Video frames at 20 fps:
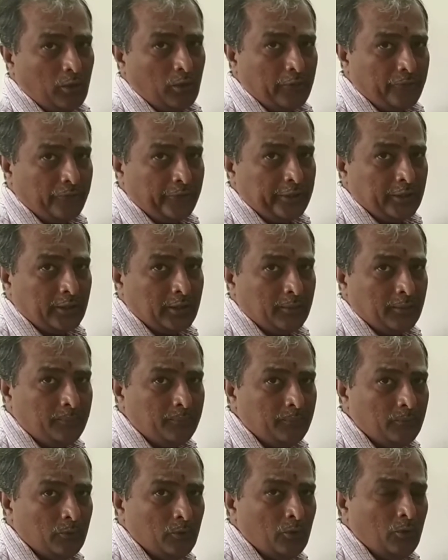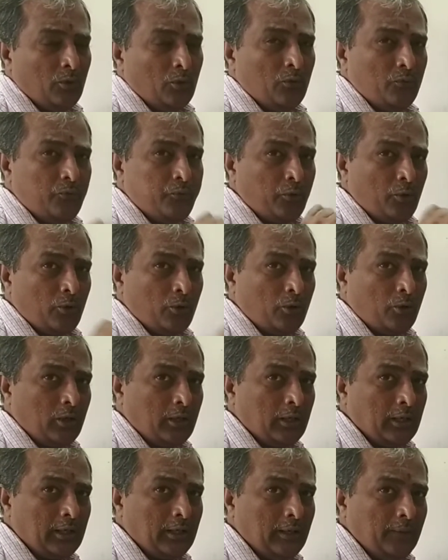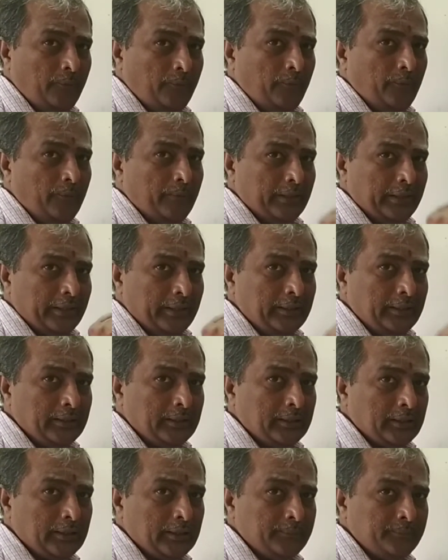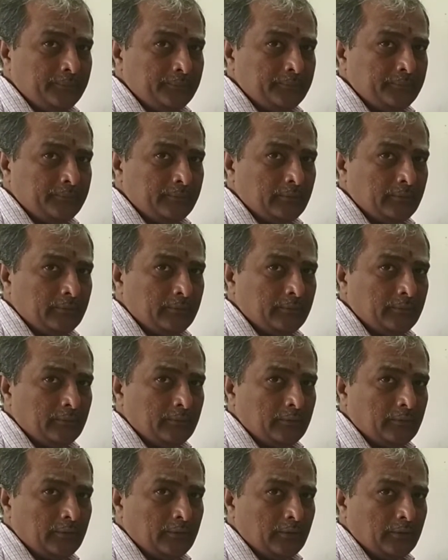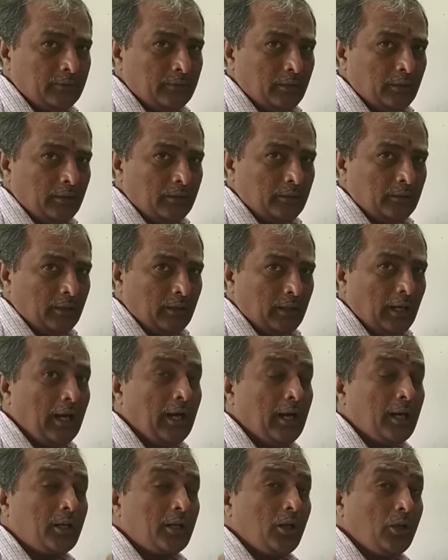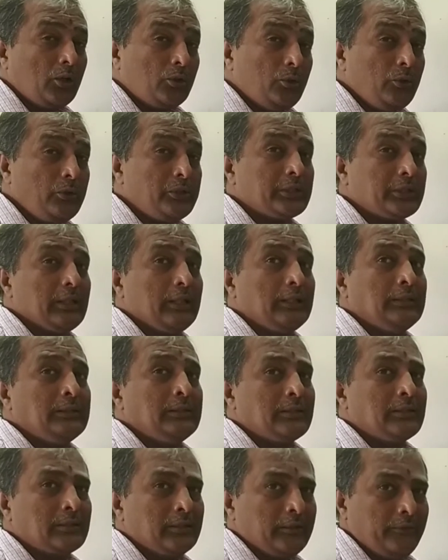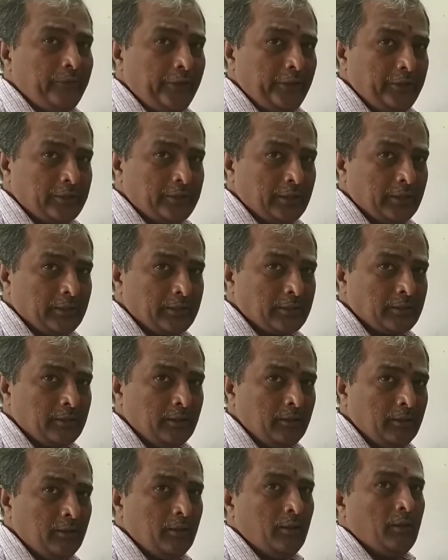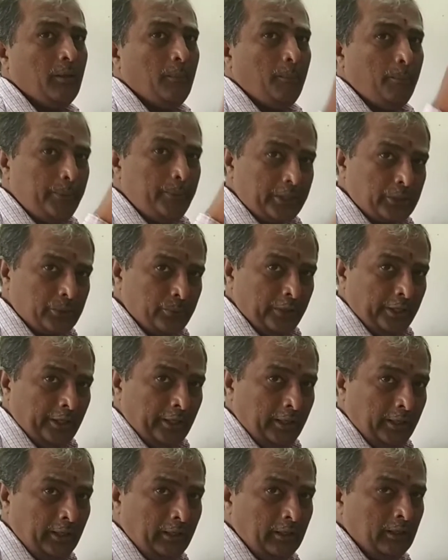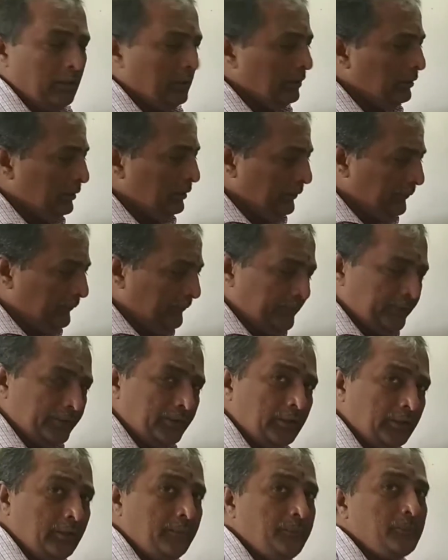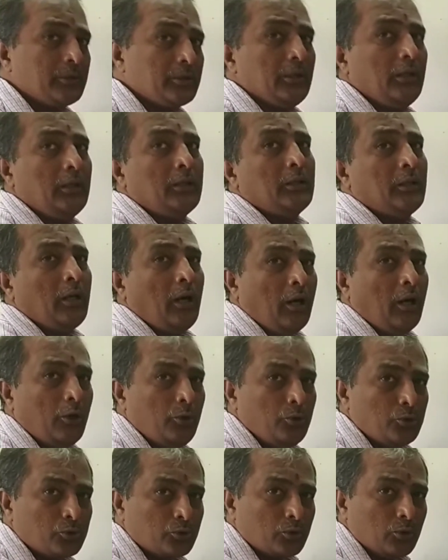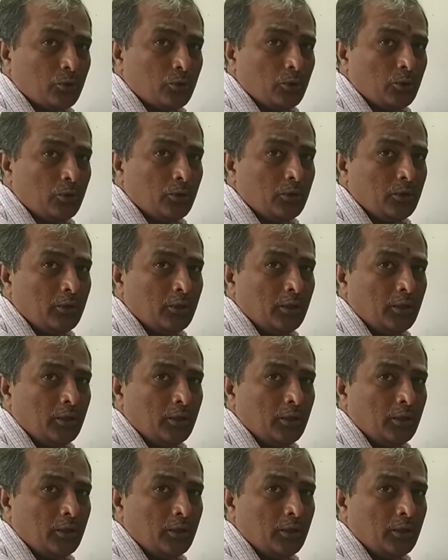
Because it is mutually interchanged. Firms should give goods, households should give back services. Or buy goods from firms,